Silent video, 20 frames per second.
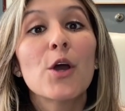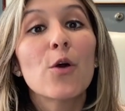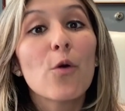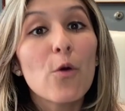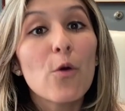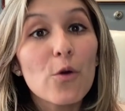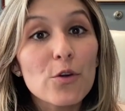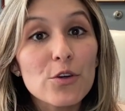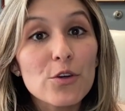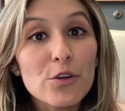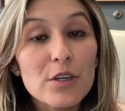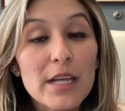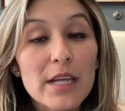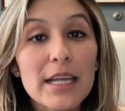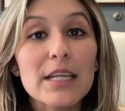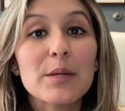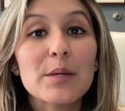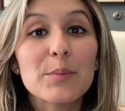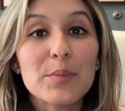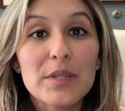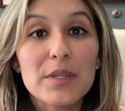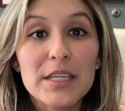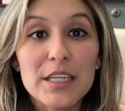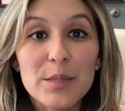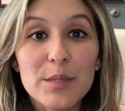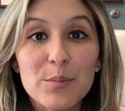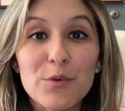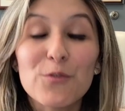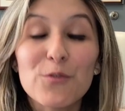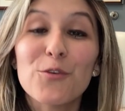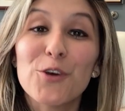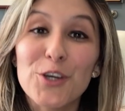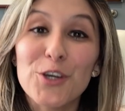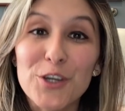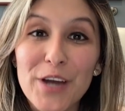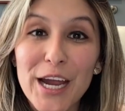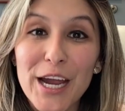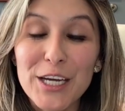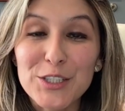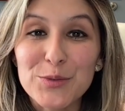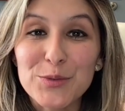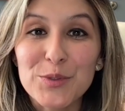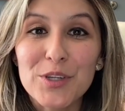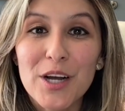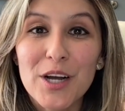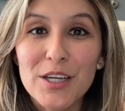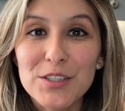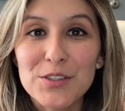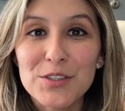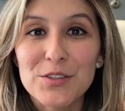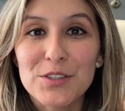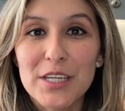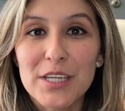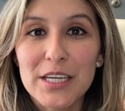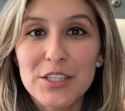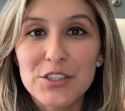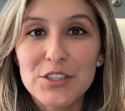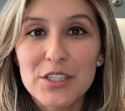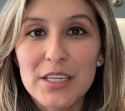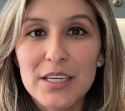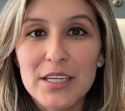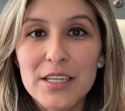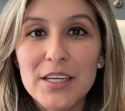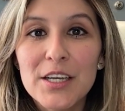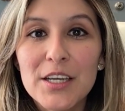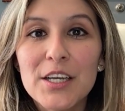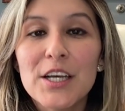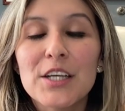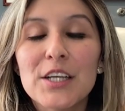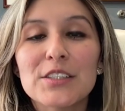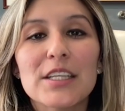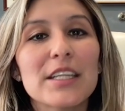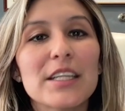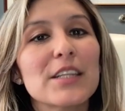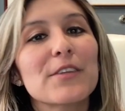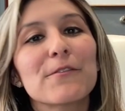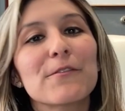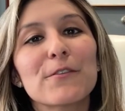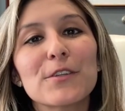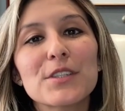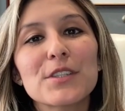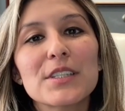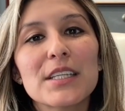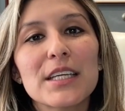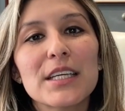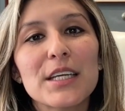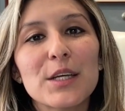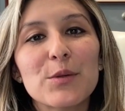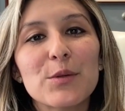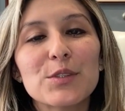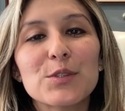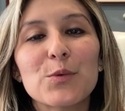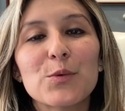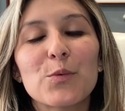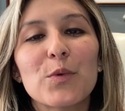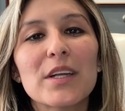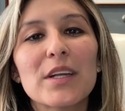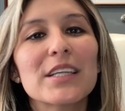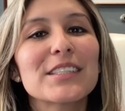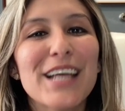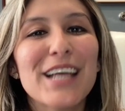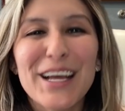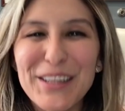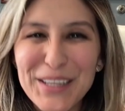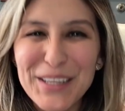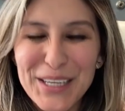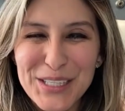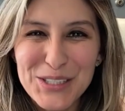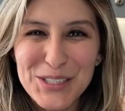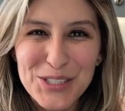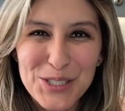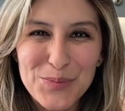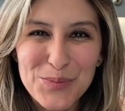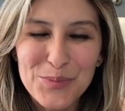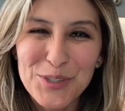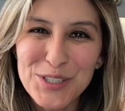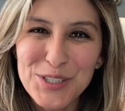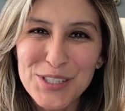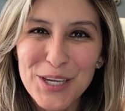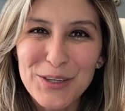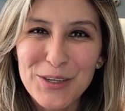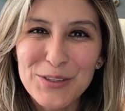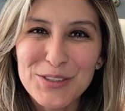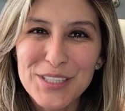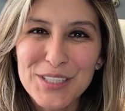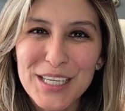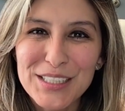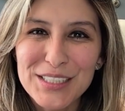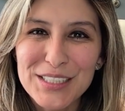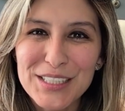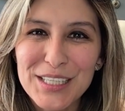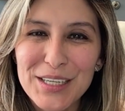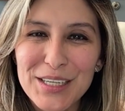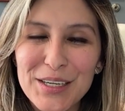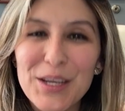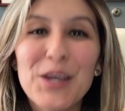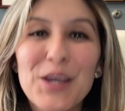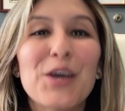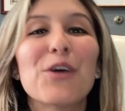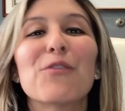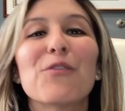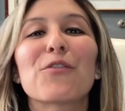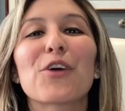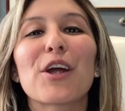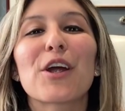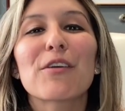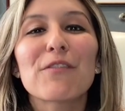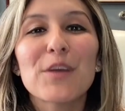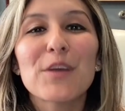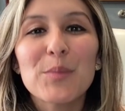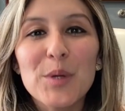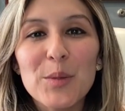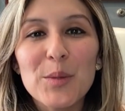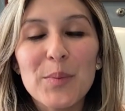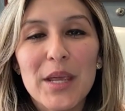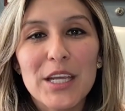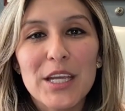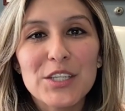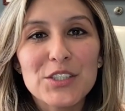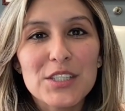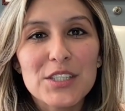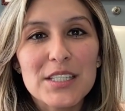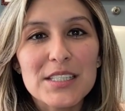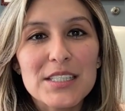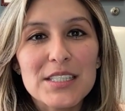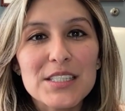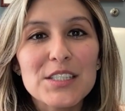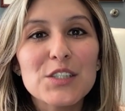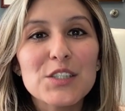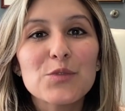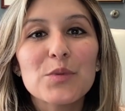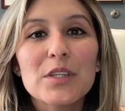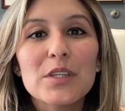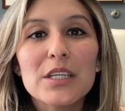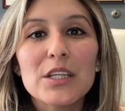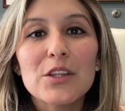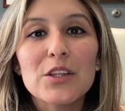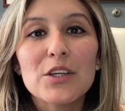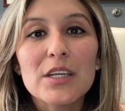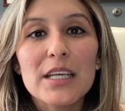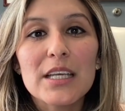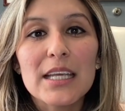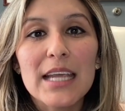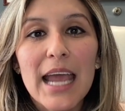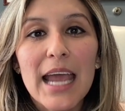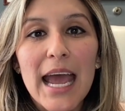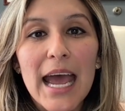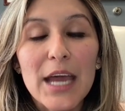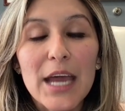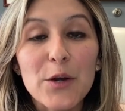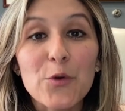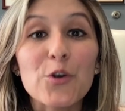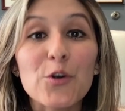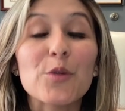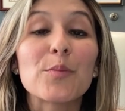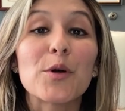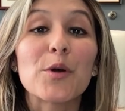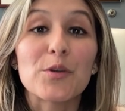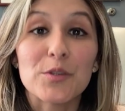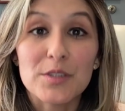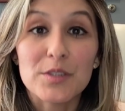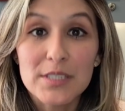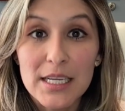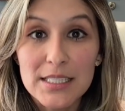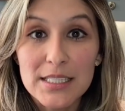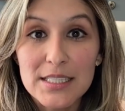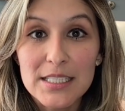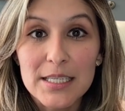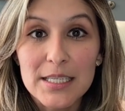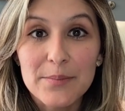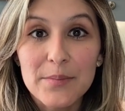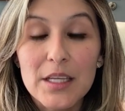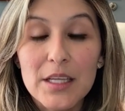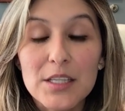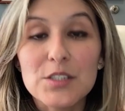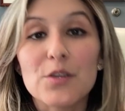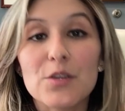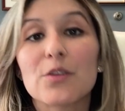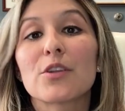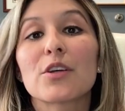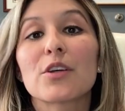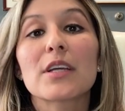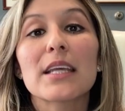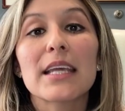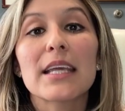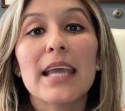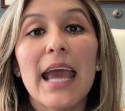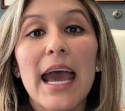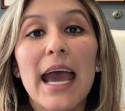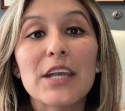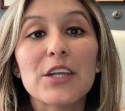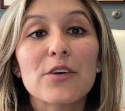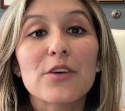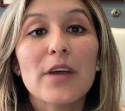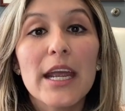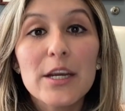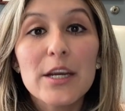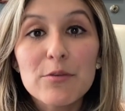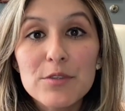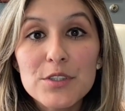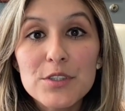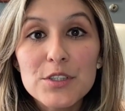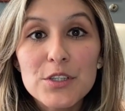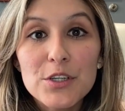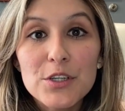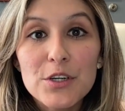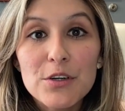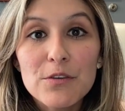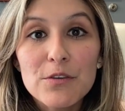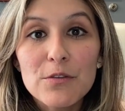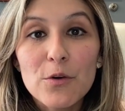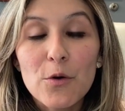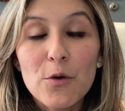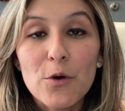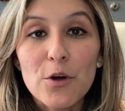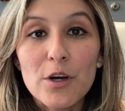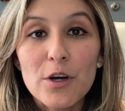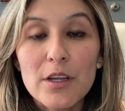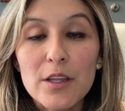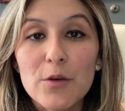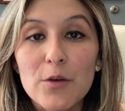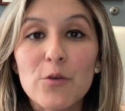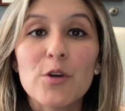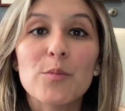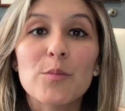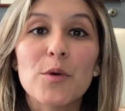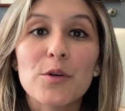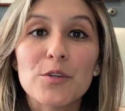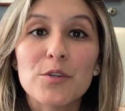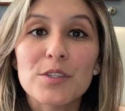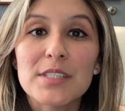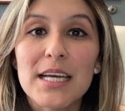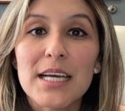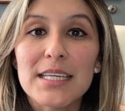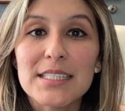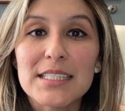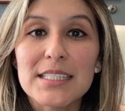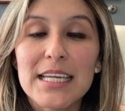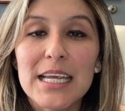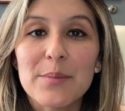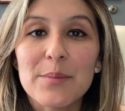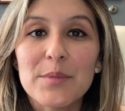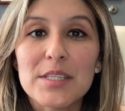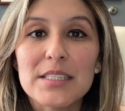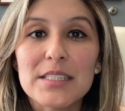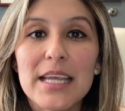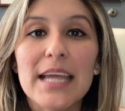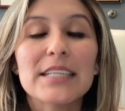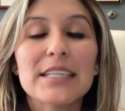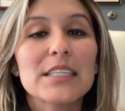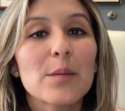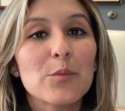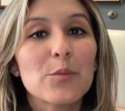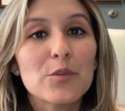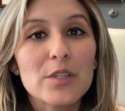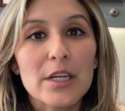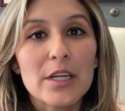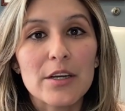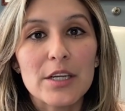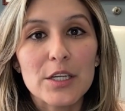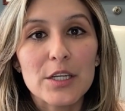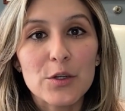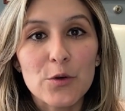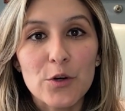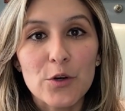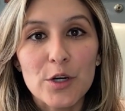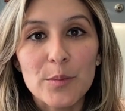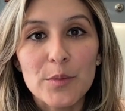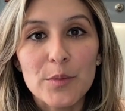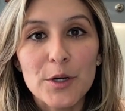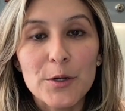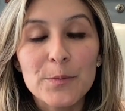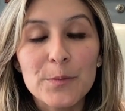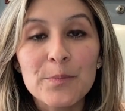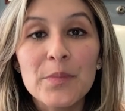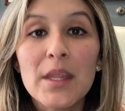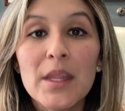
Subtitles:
ordered and completed before your actual consultation. So I think the first thing is, what exactly is this PreCycle testing? For our female patients, this is really looking at hormonal testing. So looking at your egg reserve, or the hormonal test name is anti-Mullerian hormone.